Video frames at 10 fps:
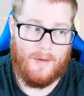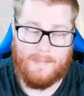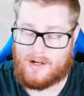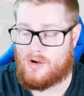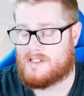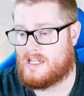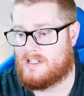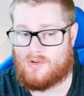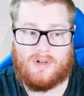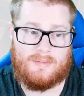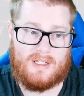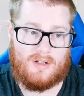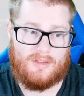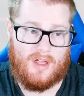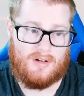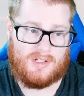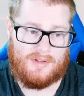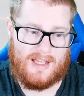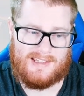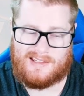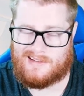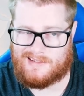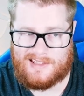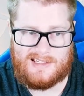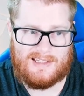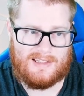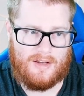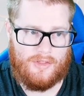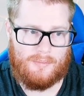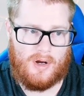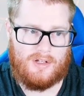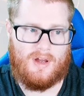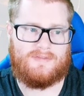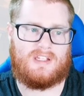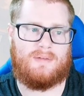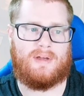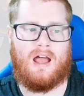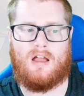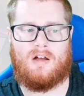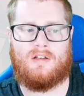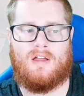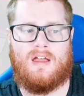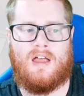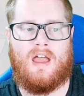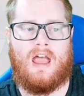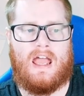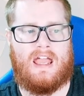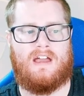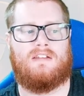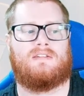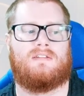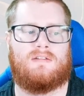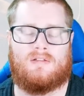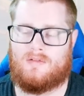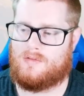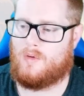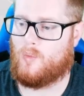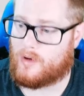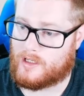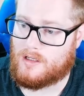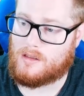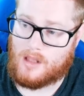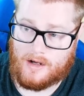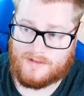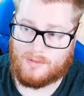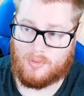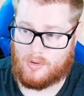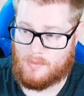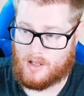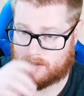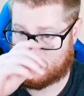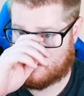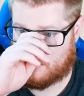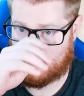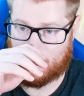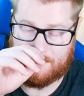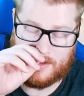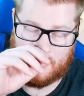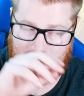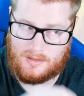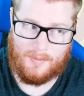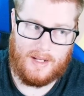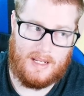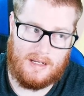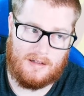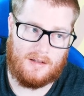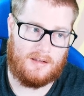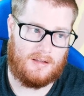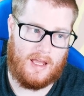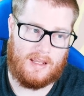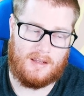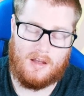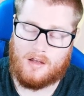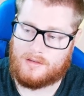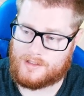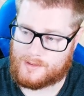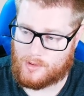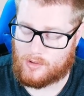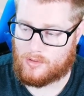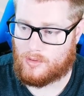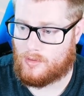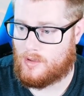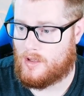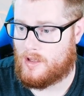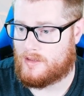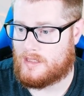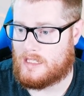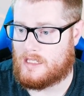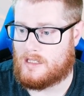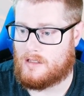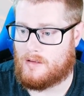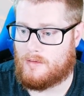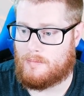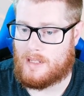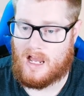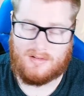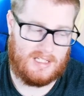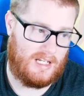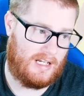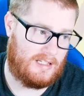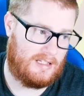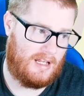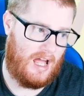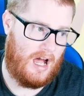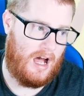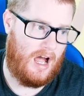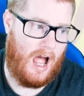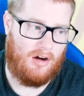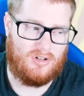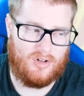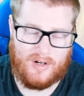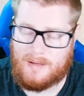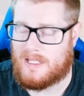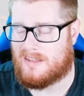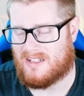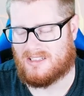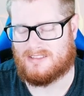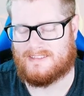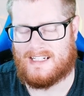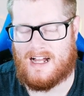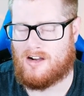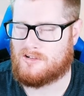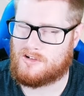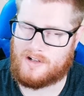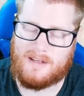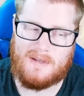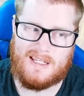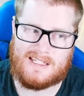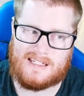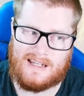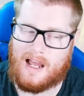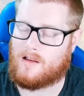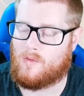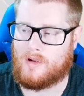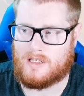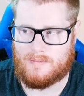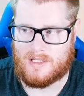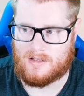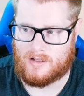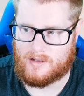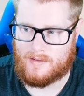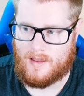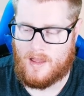Metagross is going to be good though, so this is another mon you have to keep an eye on. And we're getting a lot of support mons between like the Smeargle, the Meowsticks, Alcremie though. Alcremie is not going to be good.